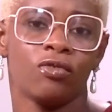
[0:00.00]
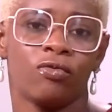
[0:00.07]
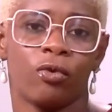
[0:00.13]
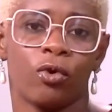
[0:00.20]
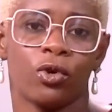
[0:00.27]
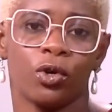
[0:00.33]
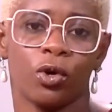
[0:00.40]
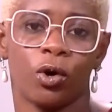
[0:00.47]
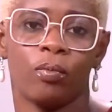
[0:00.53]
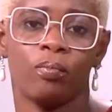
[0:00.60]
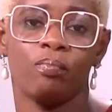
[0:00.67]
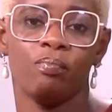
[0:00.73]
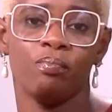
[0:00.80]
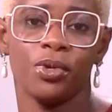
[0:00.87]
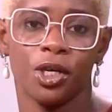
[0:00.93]
for your
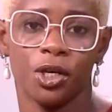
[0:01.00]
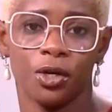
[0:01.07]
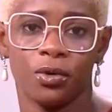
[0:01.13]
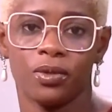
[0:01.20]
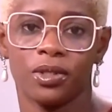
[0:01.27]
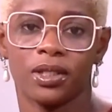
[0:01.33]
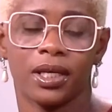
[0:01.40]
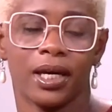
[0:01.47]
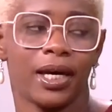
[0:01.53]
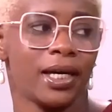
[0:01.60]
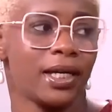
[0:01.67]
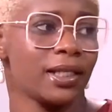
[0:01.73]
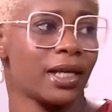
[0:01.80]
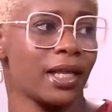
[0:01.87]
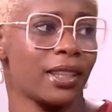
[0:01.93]
meals.
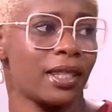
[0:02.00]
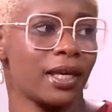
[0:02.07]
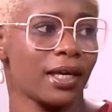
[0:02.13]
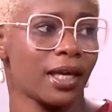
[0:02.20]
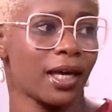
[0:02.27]
And I think